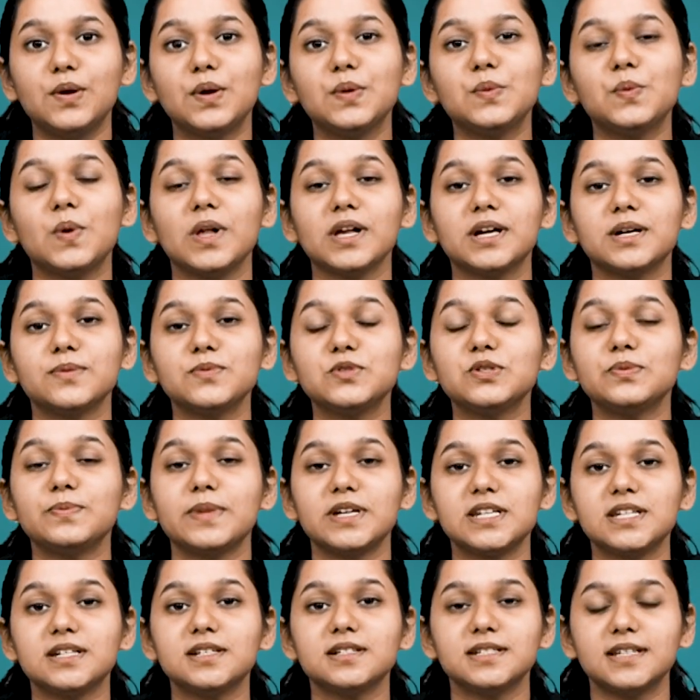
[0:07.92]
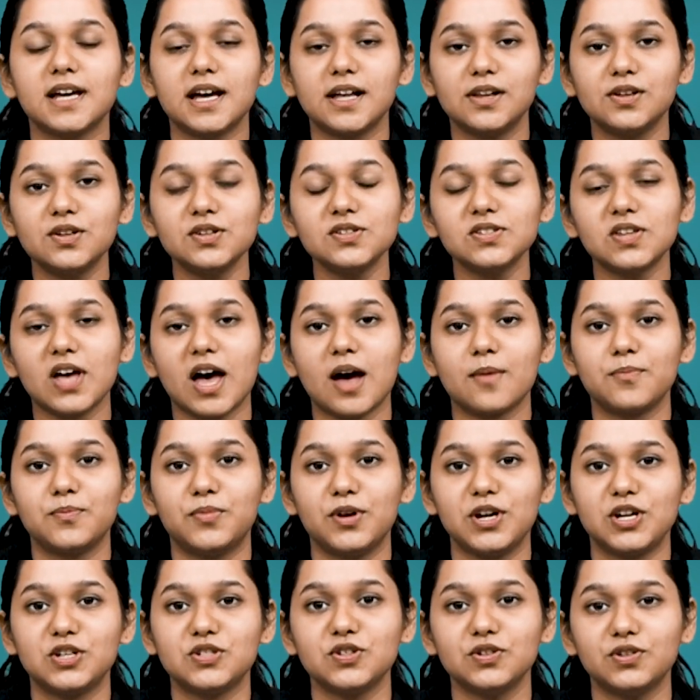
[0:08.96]
and welcome to Medical Dialogues. I'm
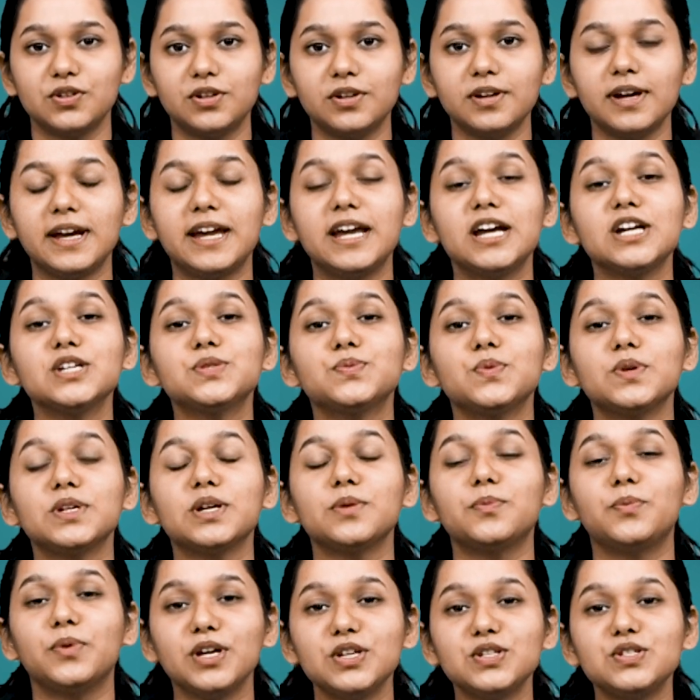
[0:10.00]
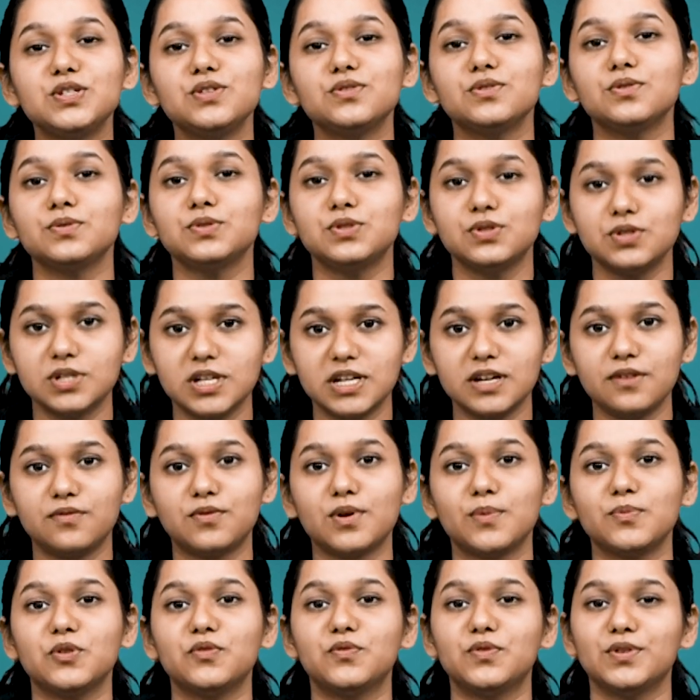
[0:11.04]
Preeksha Garg. Here's what I bring to you today
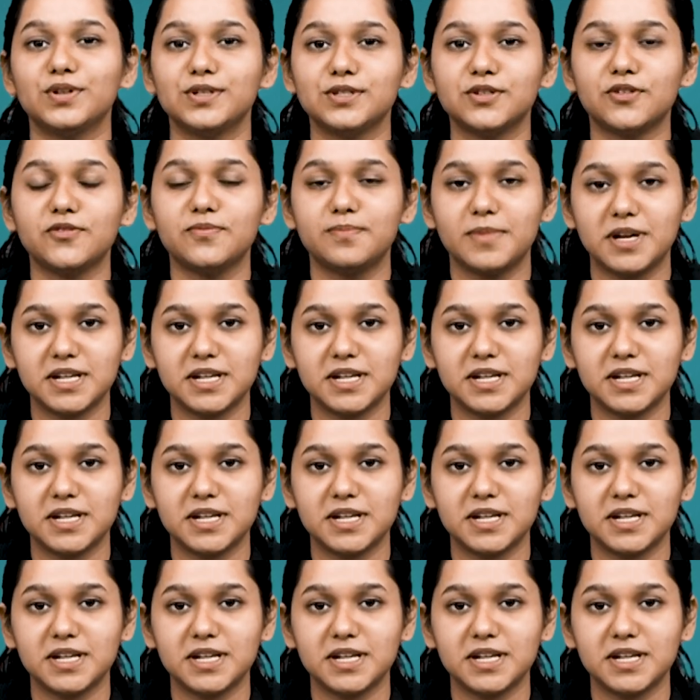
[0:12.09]
from the world of